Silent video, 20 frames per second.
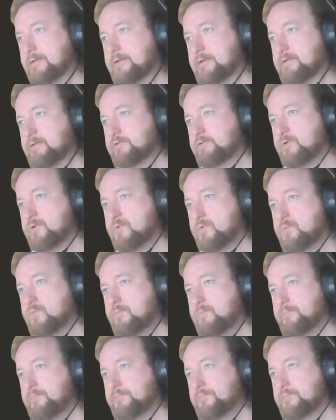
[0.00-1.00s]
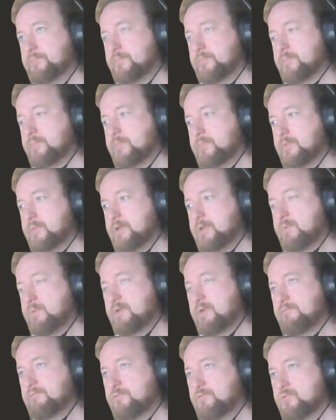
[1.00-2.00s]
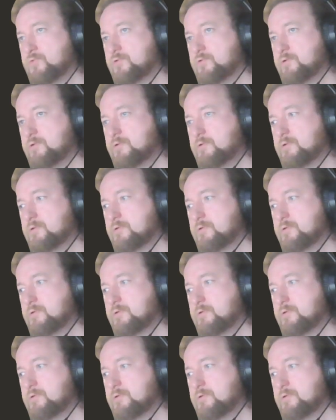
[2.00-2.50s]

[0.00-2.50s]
So they went for